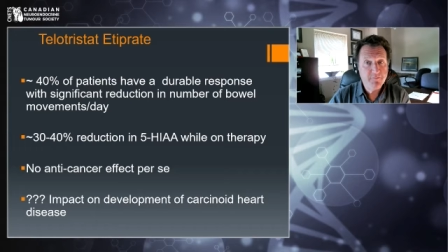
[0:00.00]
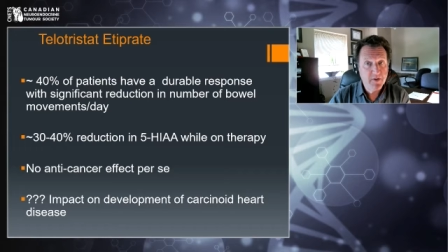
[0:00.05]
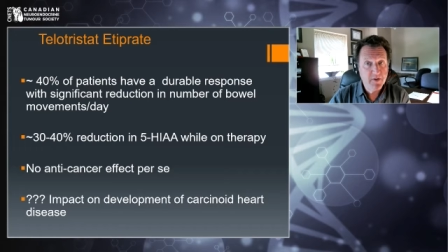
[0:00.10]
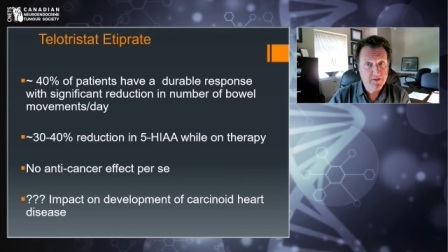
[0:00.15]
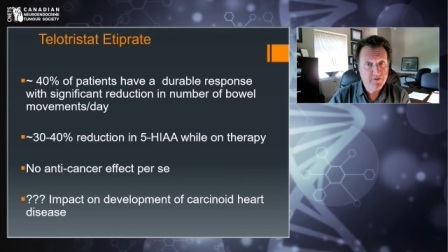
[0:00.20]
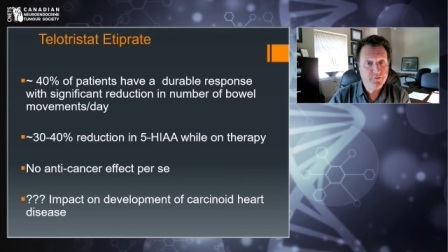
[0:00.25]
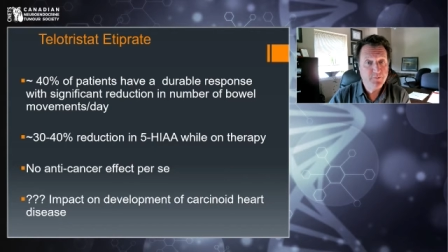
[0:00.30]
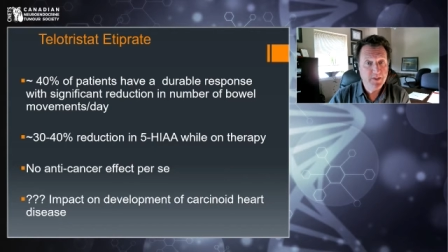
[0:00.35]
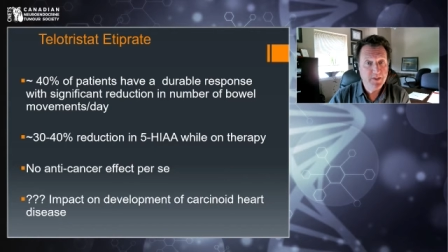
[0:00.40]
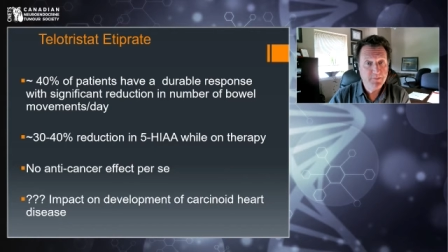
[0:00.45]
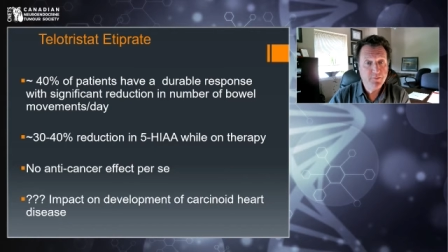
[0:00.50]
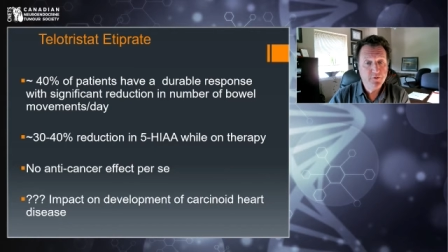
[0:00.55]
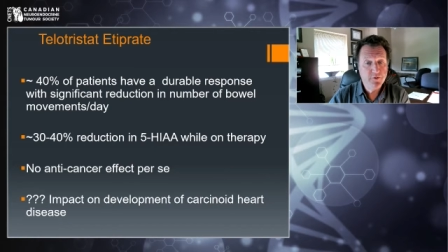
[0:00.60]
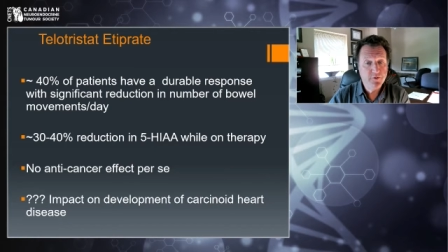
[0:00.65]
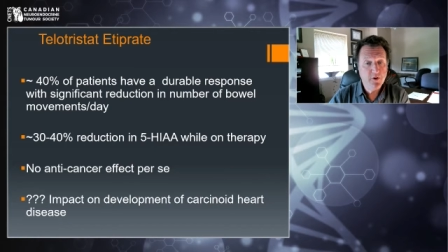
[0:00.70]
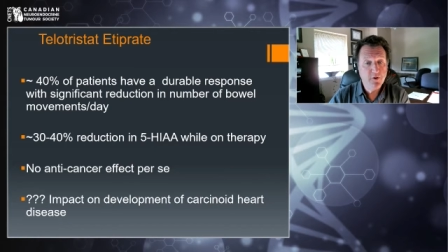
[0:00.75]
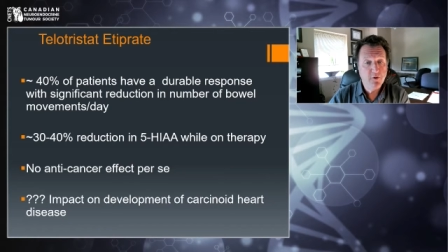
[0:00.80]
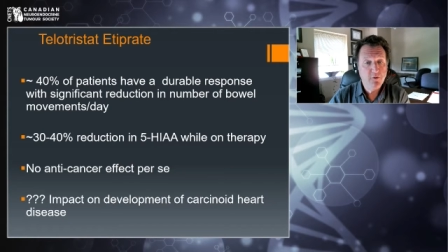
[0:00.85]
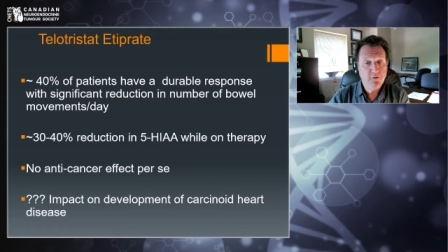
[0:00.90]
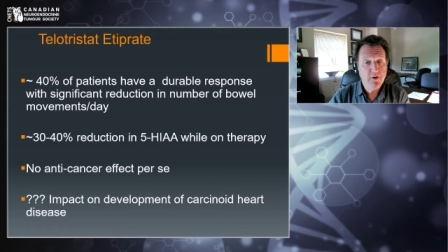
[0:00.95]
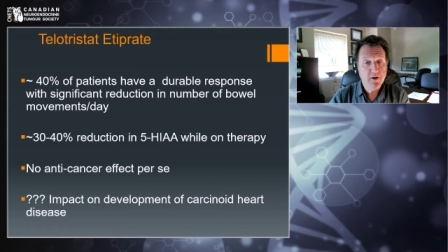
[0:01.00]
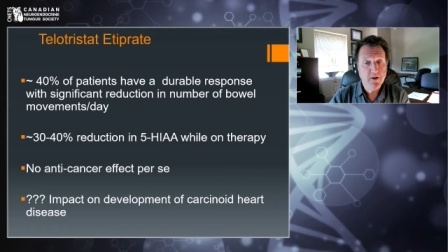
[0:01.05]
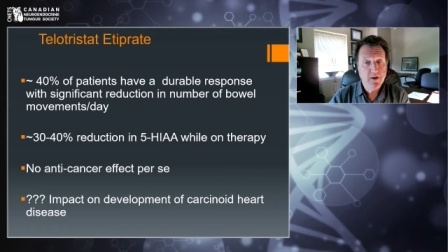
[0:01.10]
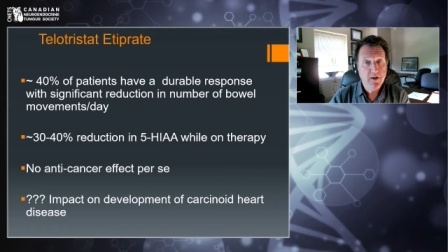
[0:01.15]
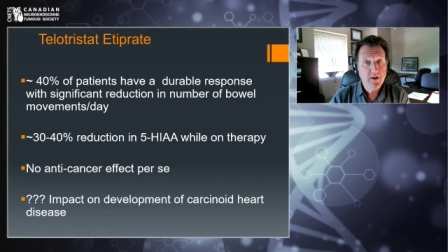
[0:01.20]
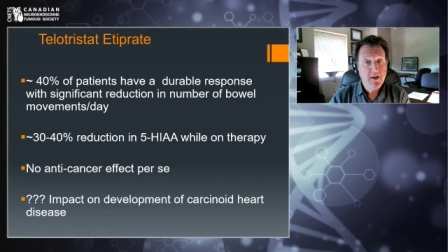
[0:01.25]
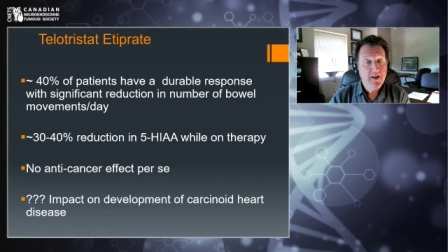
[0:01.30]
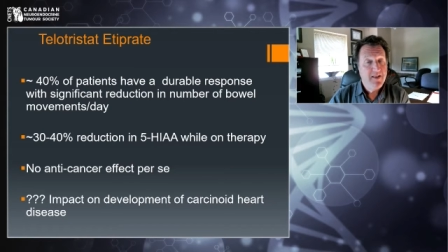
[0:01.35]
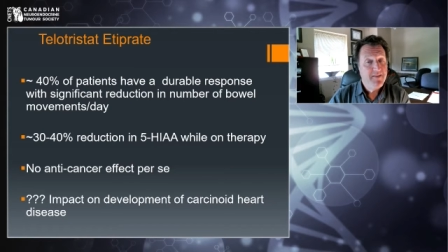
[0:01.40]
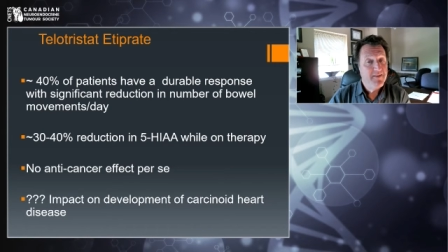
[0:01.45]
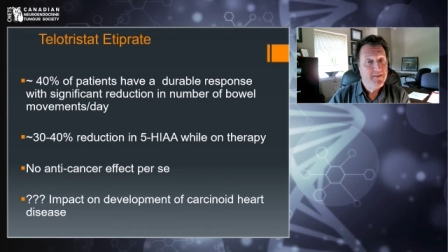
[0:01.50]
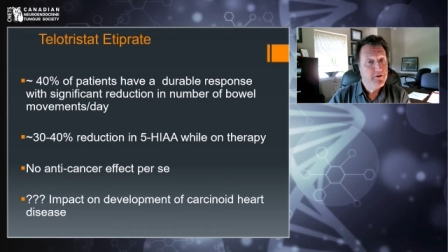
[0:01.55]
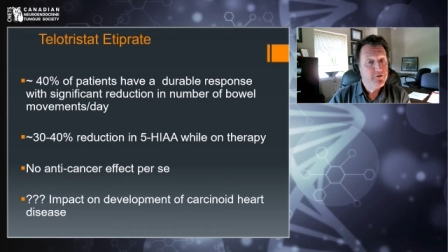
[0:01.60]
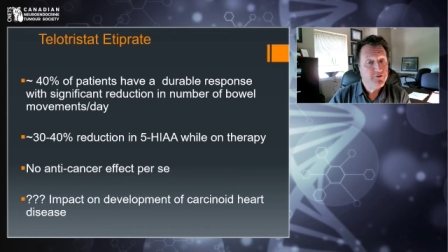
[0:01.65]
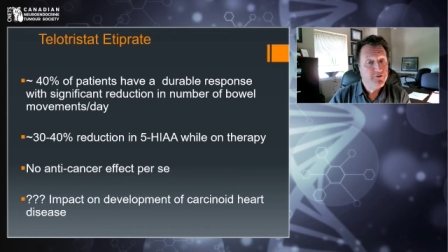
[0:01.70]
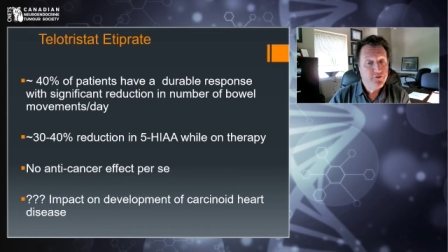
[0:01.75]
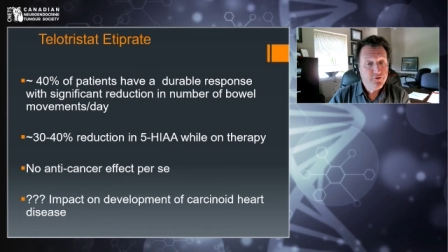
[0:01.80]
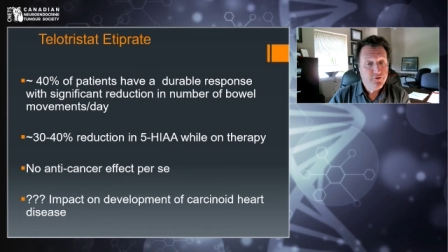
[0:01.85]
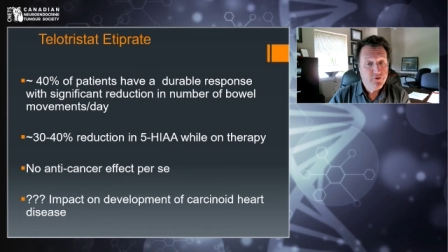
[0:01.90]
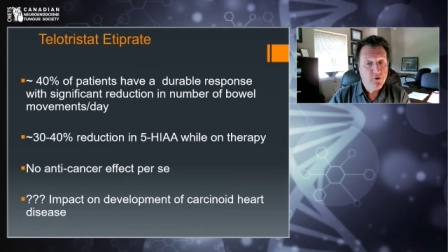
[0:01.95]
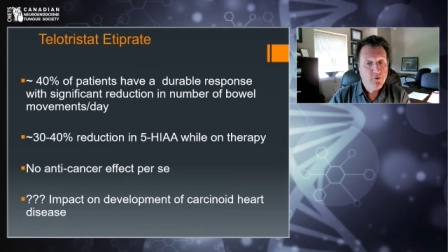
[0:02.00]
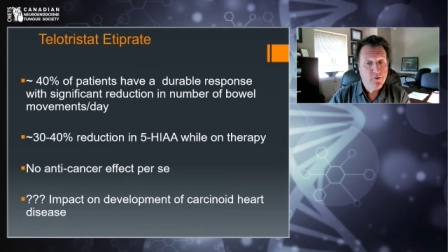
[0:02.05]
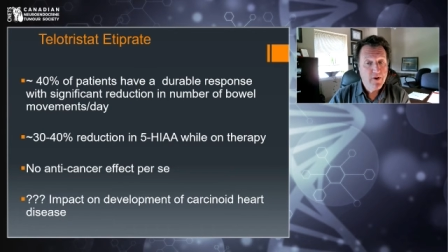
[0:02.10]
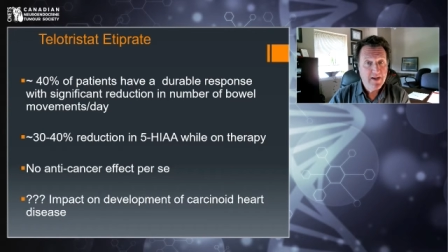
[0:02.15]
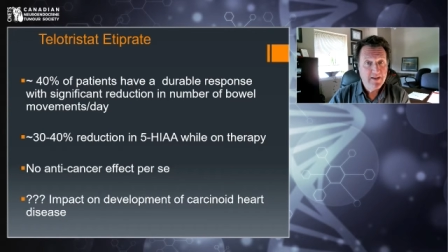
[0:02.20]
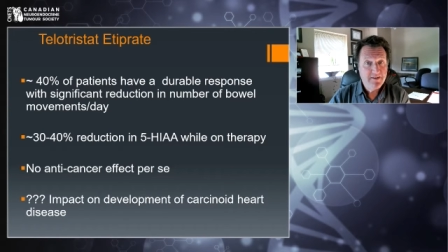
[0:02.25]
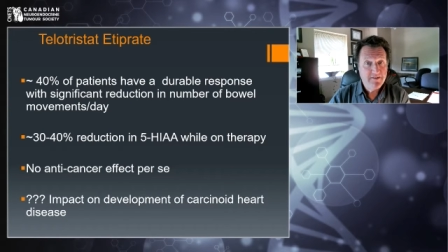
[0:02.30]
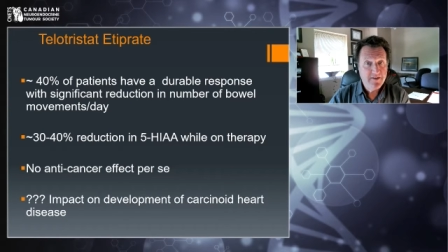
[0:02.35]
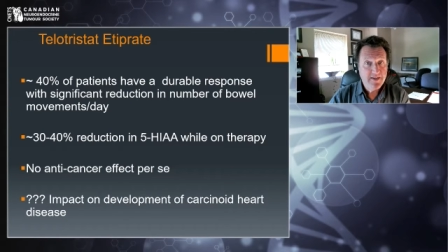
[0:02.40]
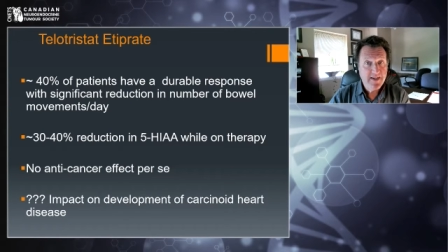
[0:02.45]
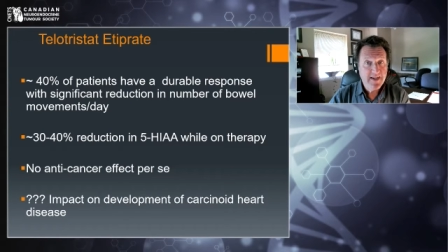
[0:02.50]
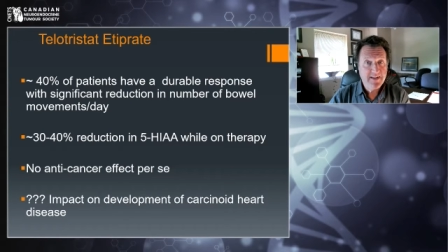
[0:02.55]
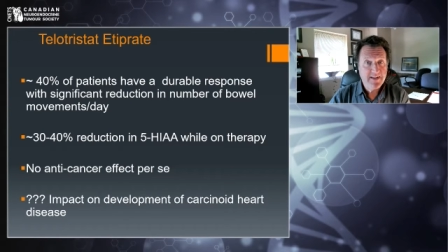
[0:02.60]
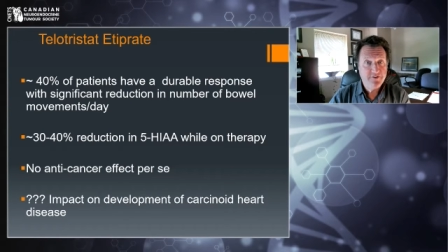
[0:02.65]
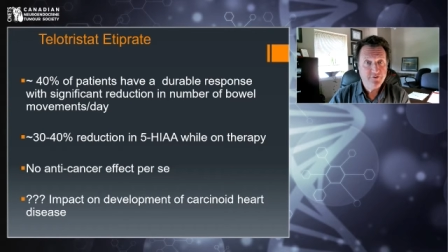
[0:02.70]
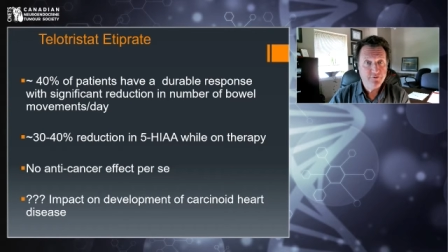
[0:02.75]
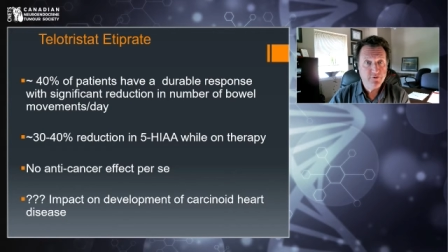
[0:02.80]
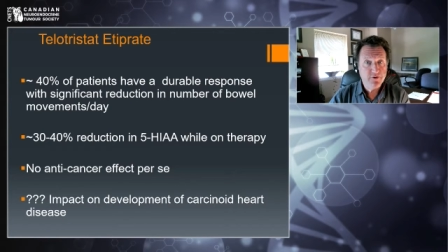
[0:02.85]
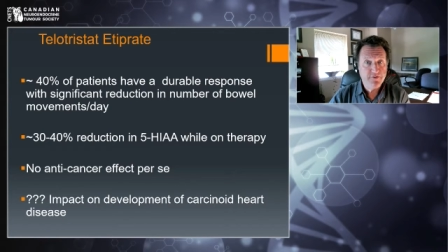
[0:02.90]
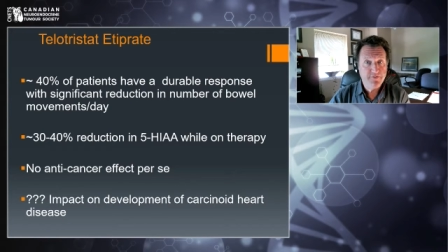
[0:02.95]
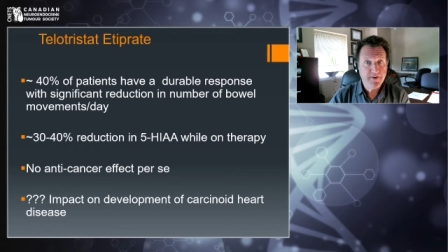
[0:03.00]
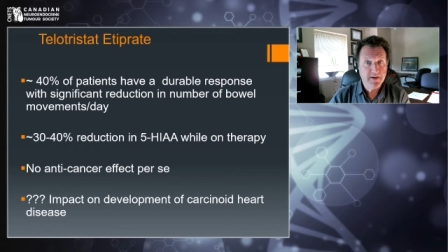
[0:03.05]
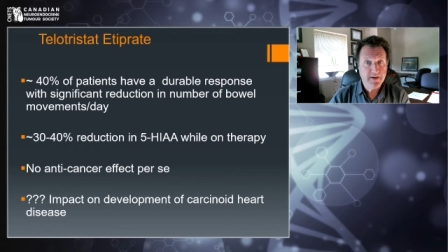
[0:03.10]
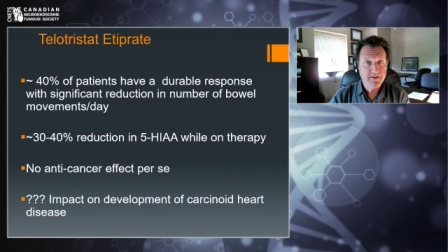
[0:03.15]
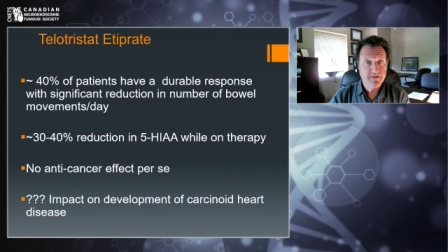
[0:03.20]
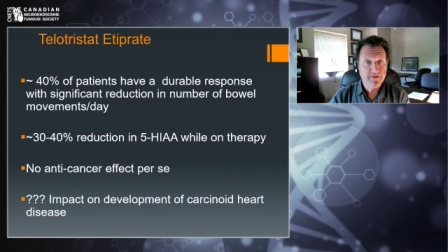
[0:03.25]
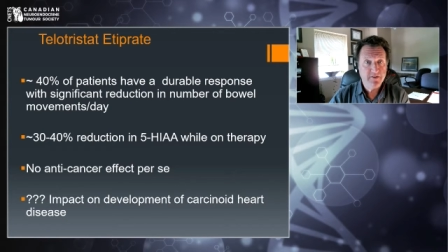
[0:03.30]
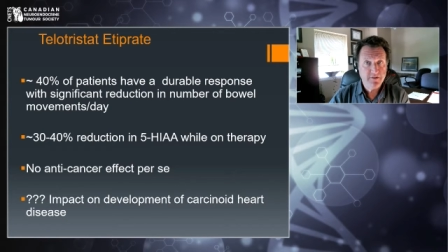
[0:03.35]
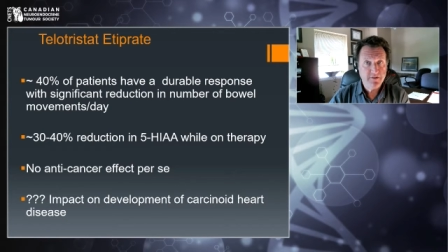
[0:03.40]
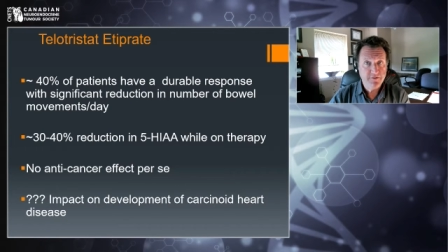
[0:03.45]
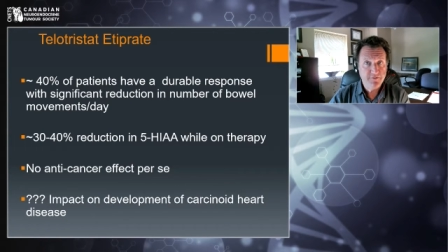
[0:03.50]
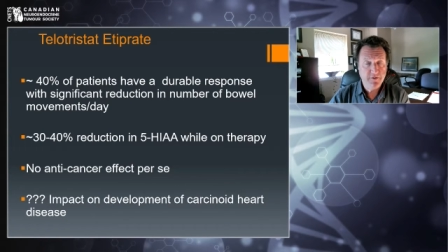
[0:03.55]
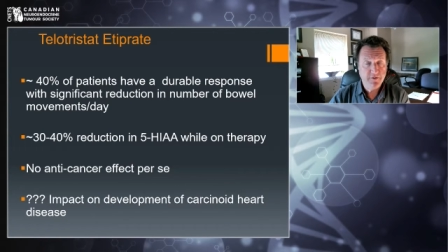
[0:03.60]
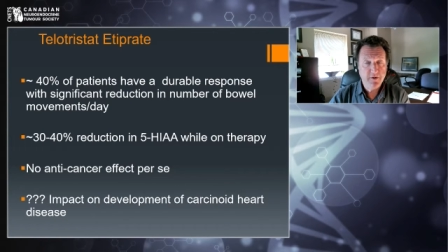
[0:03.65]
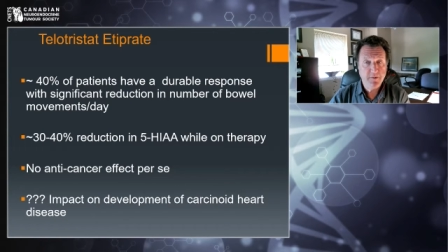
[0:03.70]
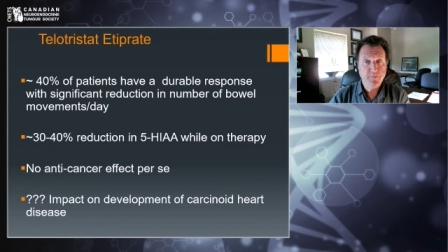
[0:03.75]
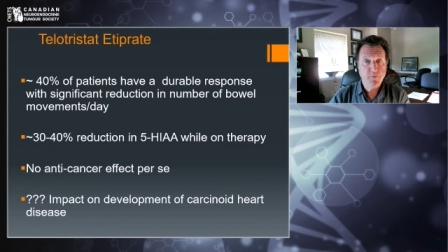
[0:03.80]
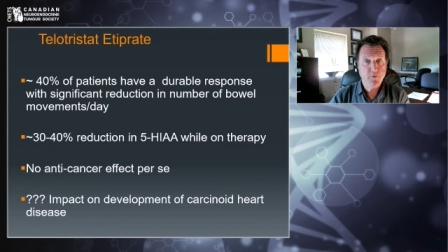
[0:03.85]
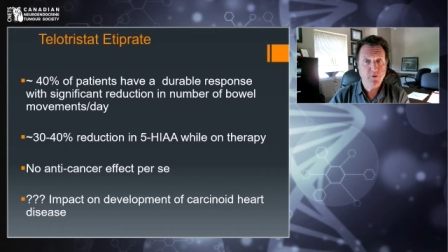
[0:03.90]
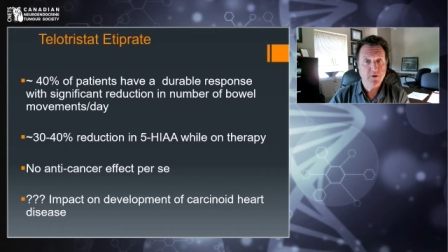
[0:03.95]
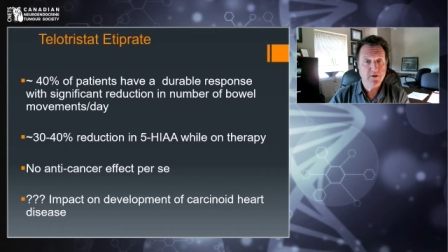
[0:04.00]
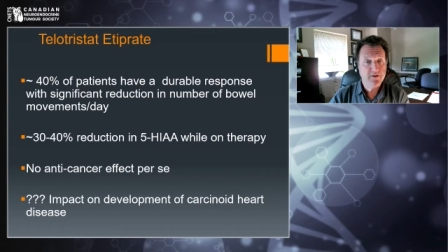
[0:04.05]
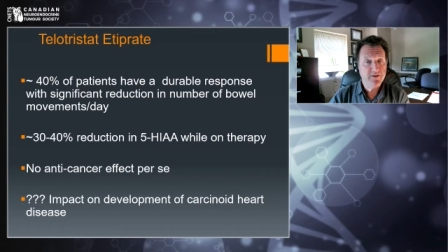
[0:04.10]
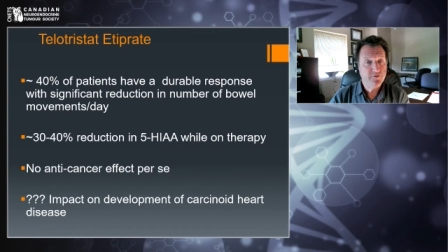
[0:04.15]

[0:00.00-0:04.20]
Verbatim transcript: months, people know there is no anti-cancer effect. It's very important.